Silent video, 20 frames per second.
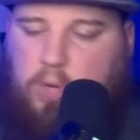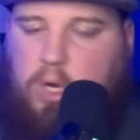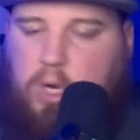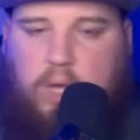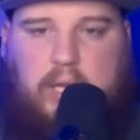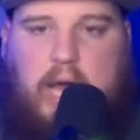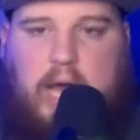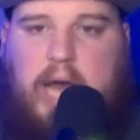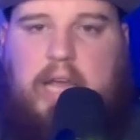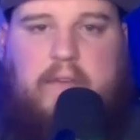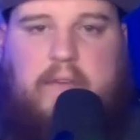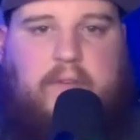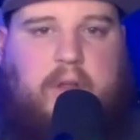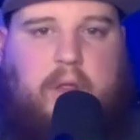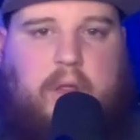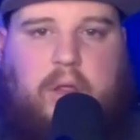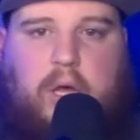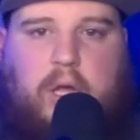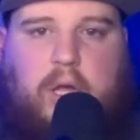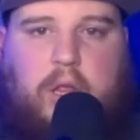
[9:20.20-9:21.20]
Not even the
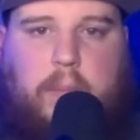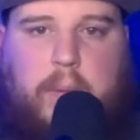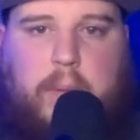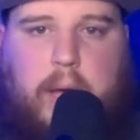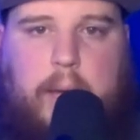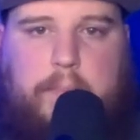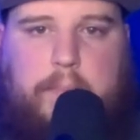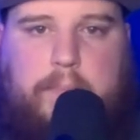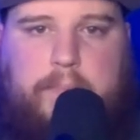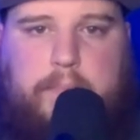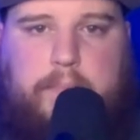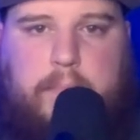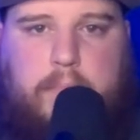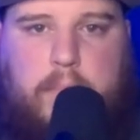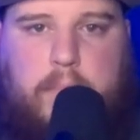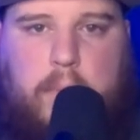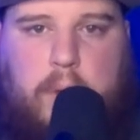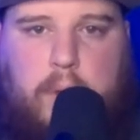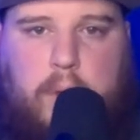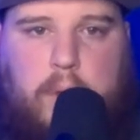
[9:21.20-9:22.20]
slightest bit.
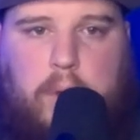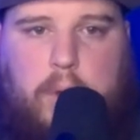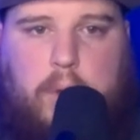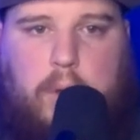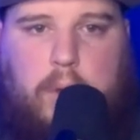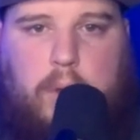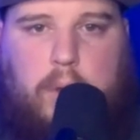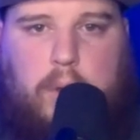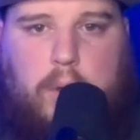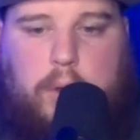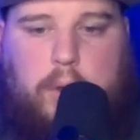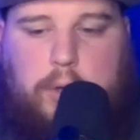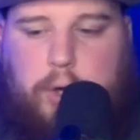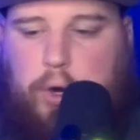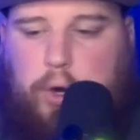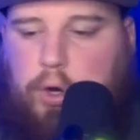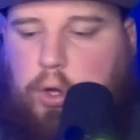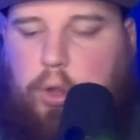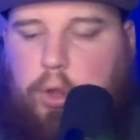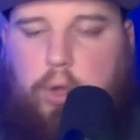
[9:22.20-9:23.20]

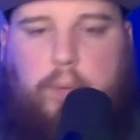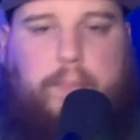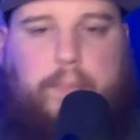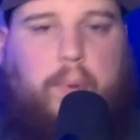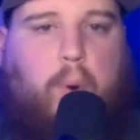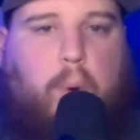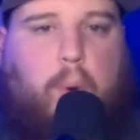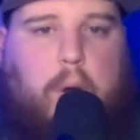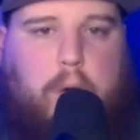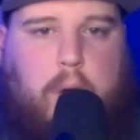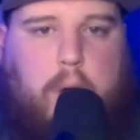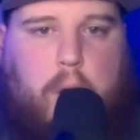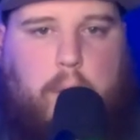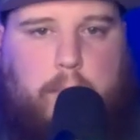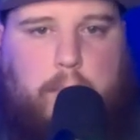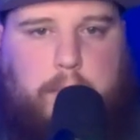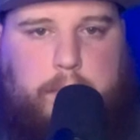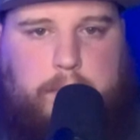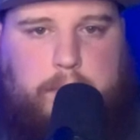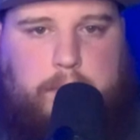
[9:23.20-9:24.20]
You're in a Super Bowl window.
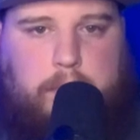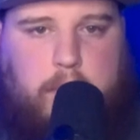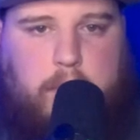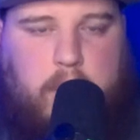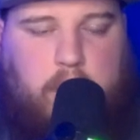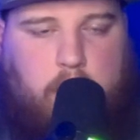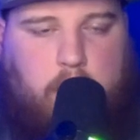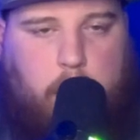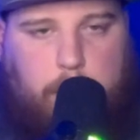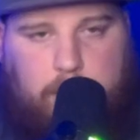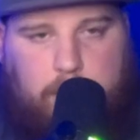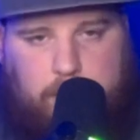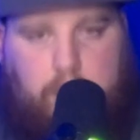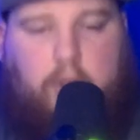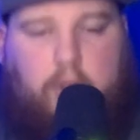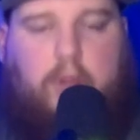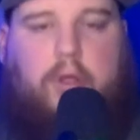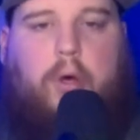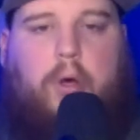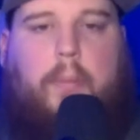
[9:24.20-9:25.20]
In a couple
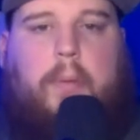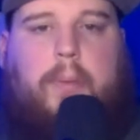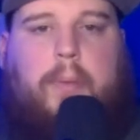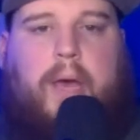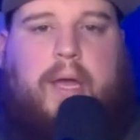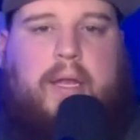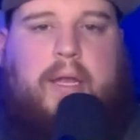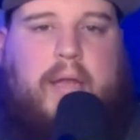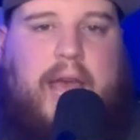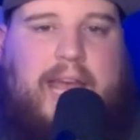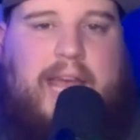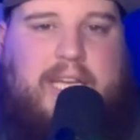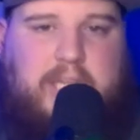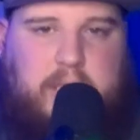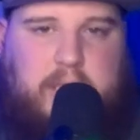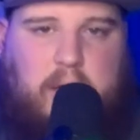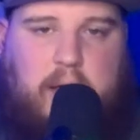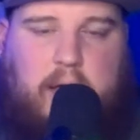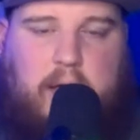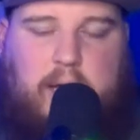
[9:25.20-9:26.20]
years, you'll be paid
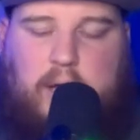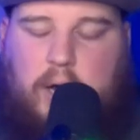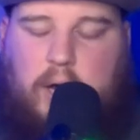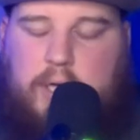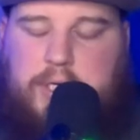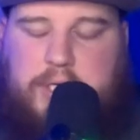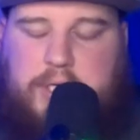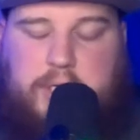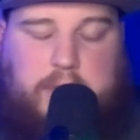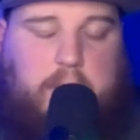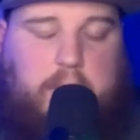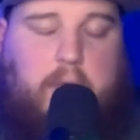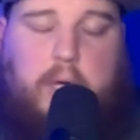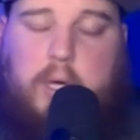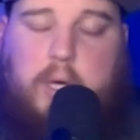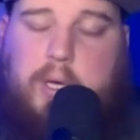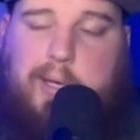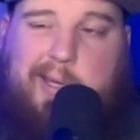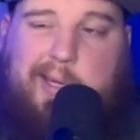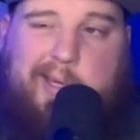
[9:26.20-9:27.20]
Aiden Hutchinson
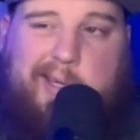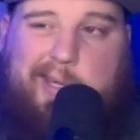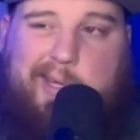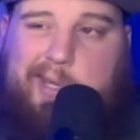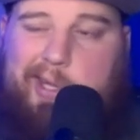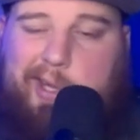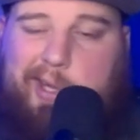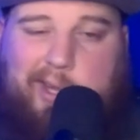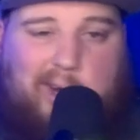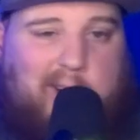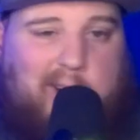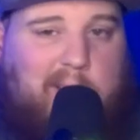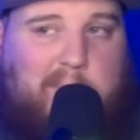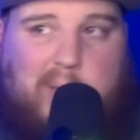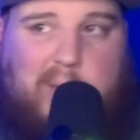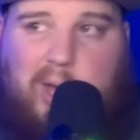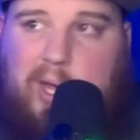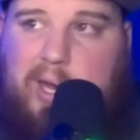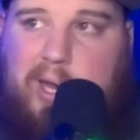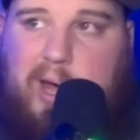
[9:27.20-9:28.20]
$30
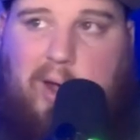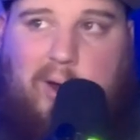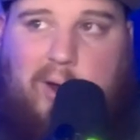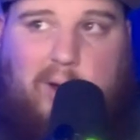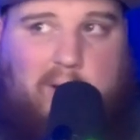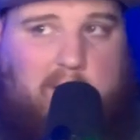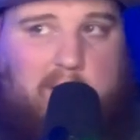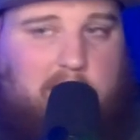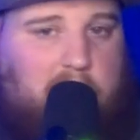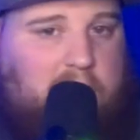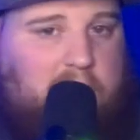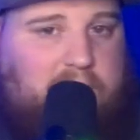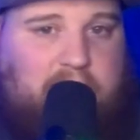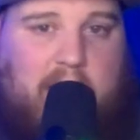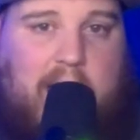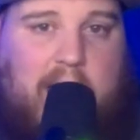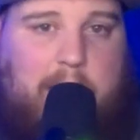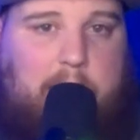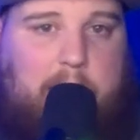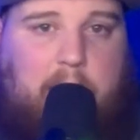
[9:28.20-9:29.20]
million,
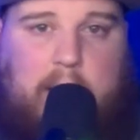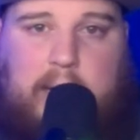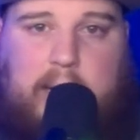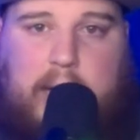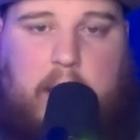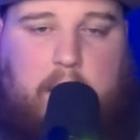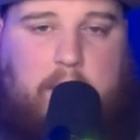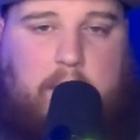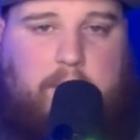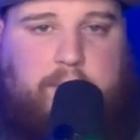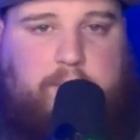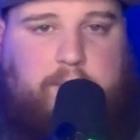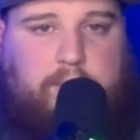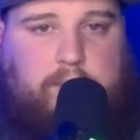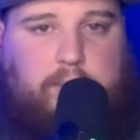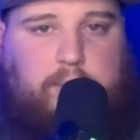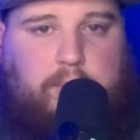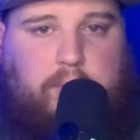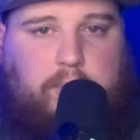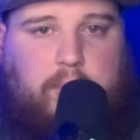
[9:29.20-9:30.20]
$35 million.
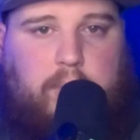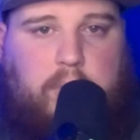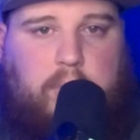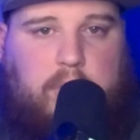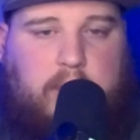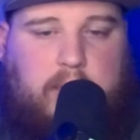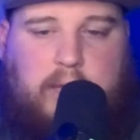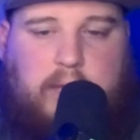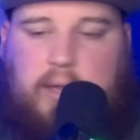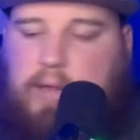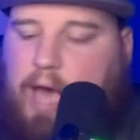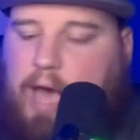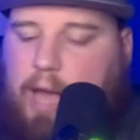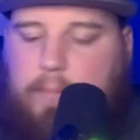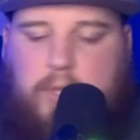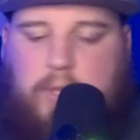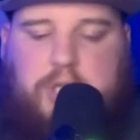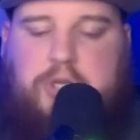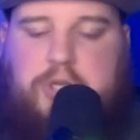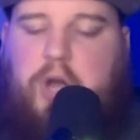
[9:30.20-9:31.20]
The
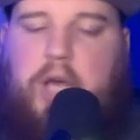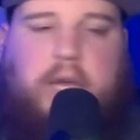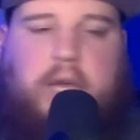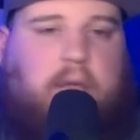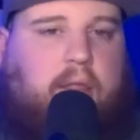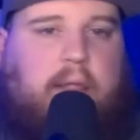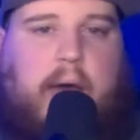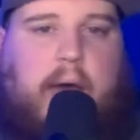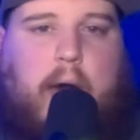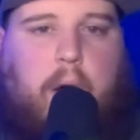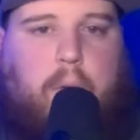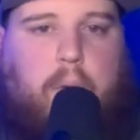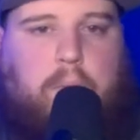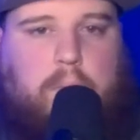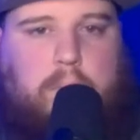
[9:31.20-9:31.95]
time to strike is now.